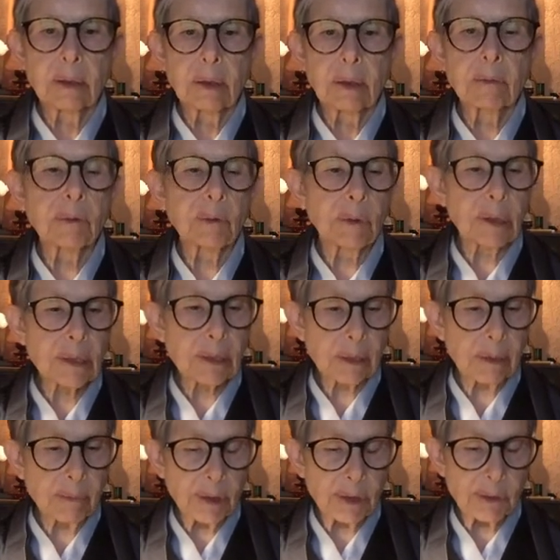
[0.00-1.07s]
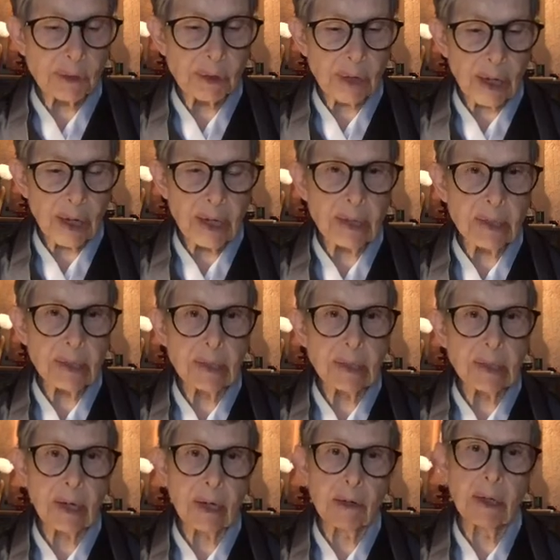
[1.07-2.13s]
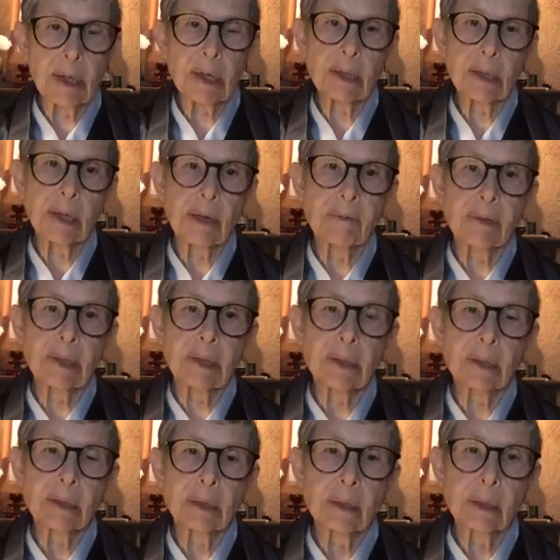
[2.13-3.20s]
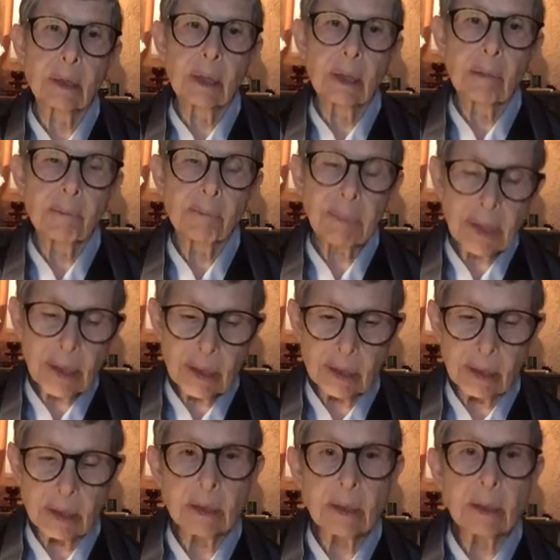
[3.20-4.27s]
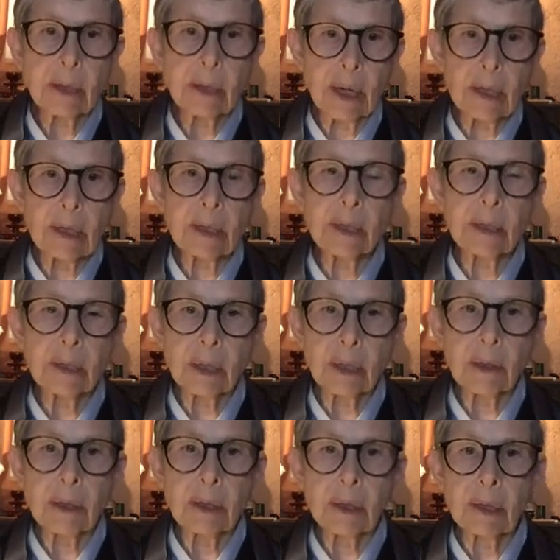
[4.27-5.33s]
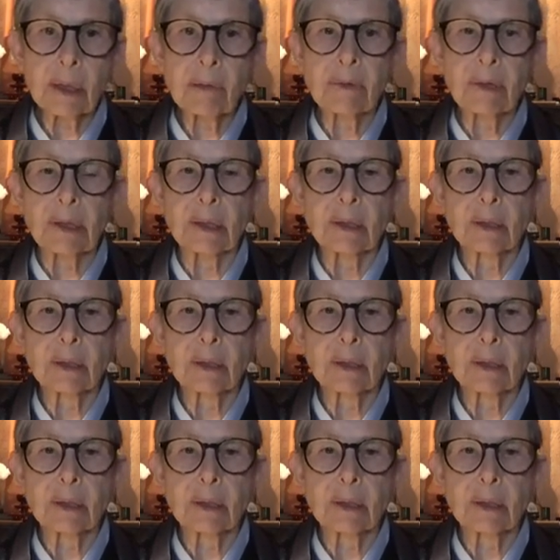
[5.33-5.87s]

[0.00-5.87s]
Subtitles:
If you want somebody who's kind and caring and loving, be kind and caring and loving.